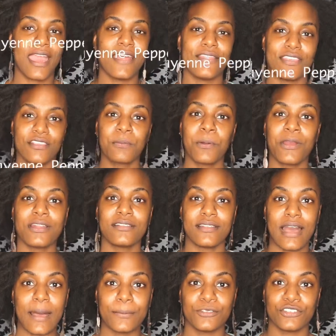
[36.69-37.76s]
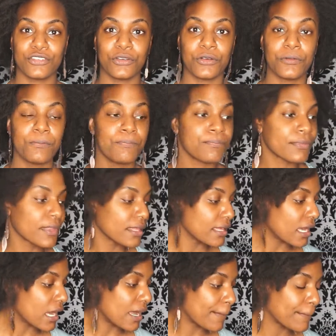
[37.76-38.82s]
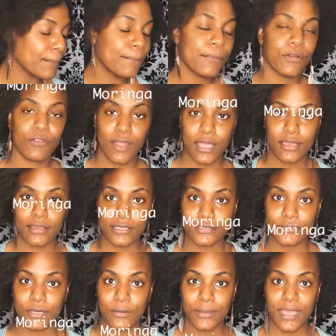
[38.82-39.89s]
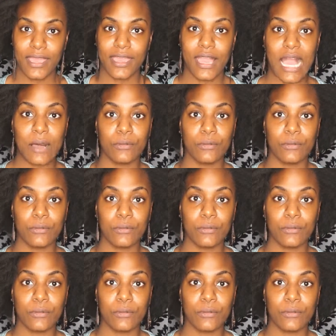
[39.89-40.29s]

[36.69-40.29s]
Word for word: and this part is optional um, moringa, okay?